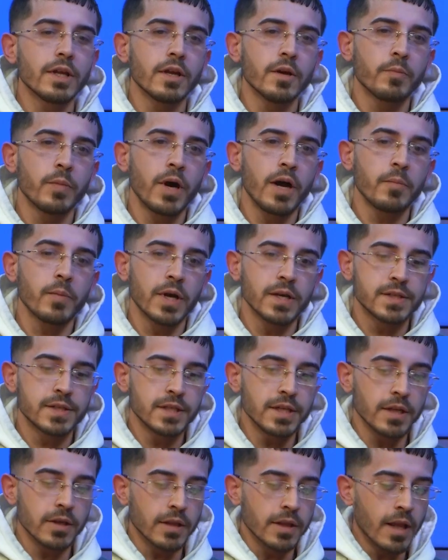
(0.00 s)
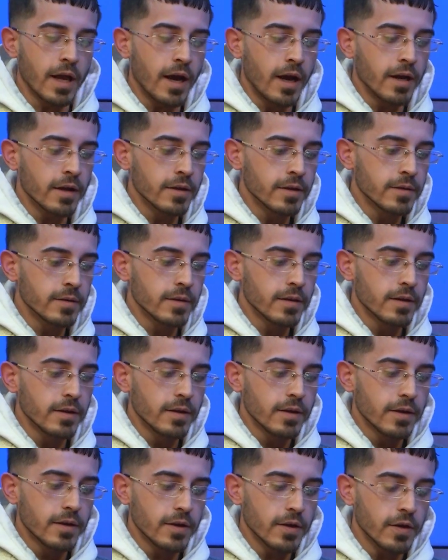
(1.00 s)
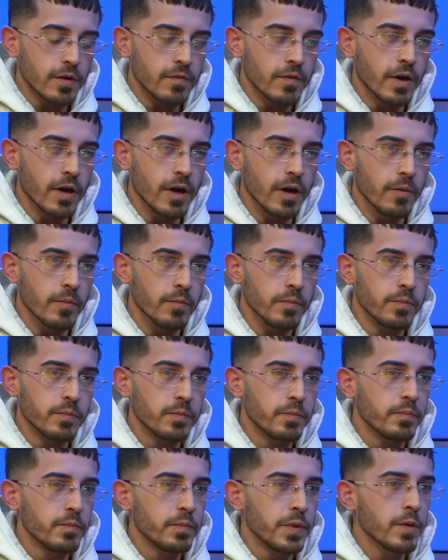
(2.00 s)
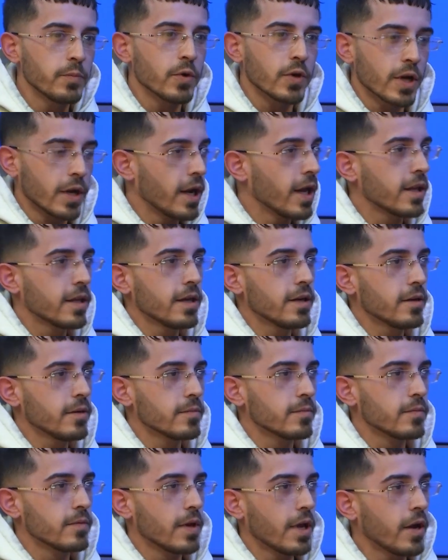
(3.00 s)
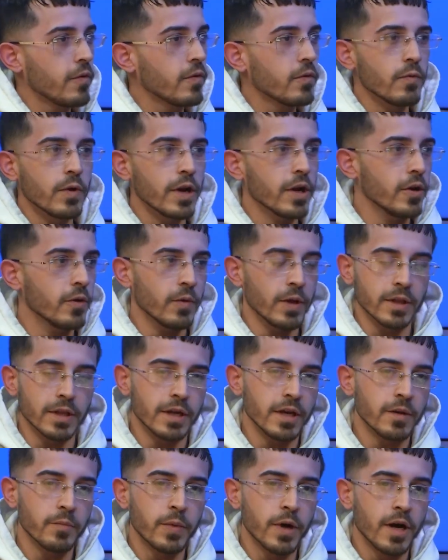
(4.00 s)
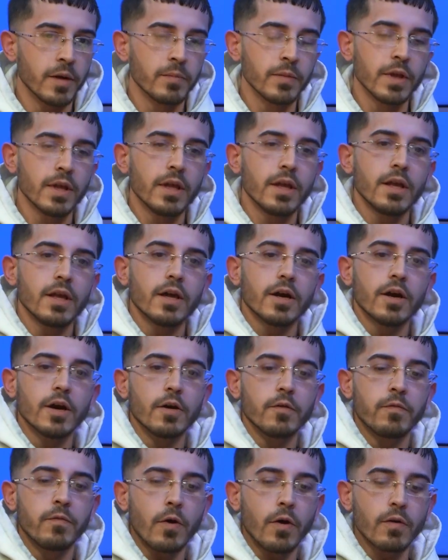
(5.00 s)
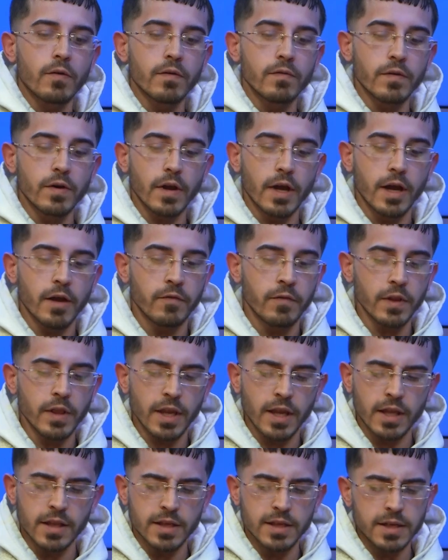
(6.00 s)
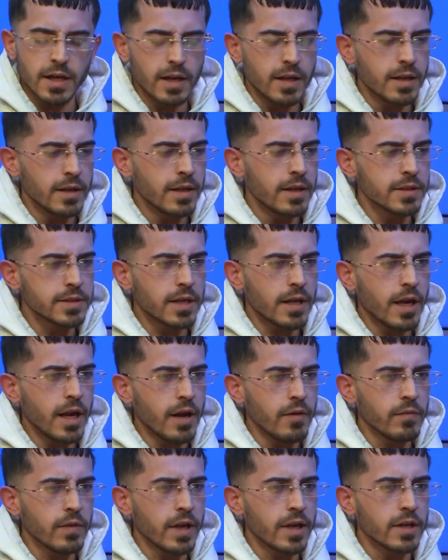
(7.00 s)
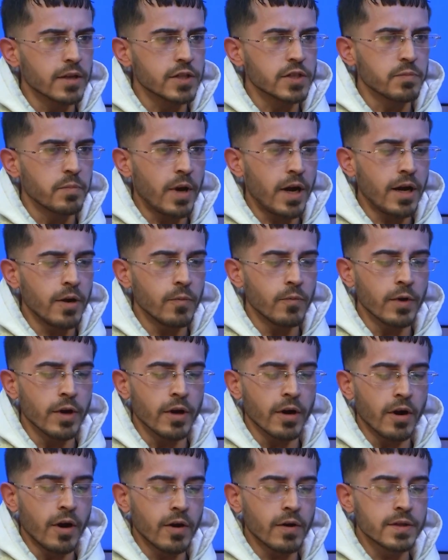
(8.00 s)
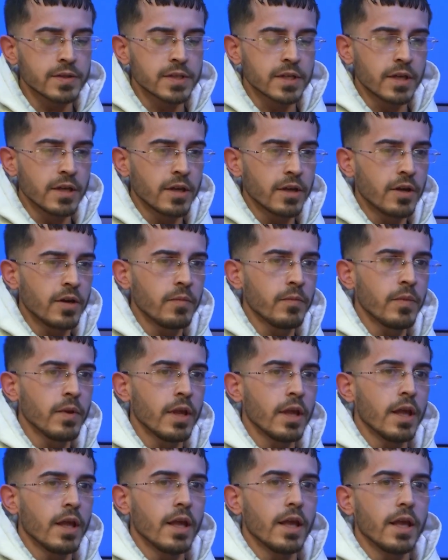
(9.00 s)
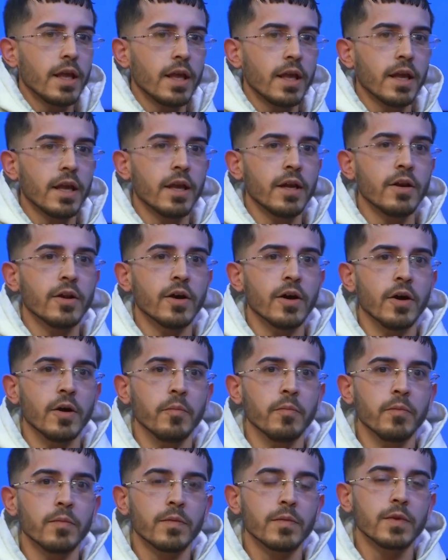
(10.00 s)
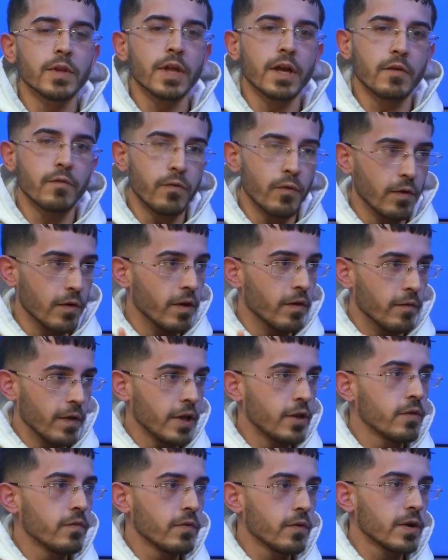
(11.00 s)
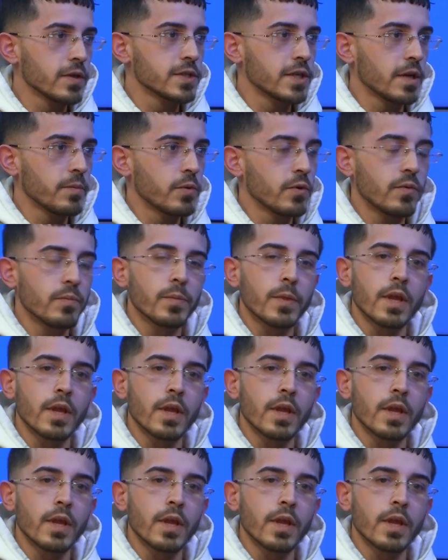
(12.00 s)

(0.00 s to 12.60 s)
hip hop, I see a lot of people connecting everywhere in New England hip hop. Fall River, I feel like it doesn't have like a spot where artists can come and like for a venue, for example.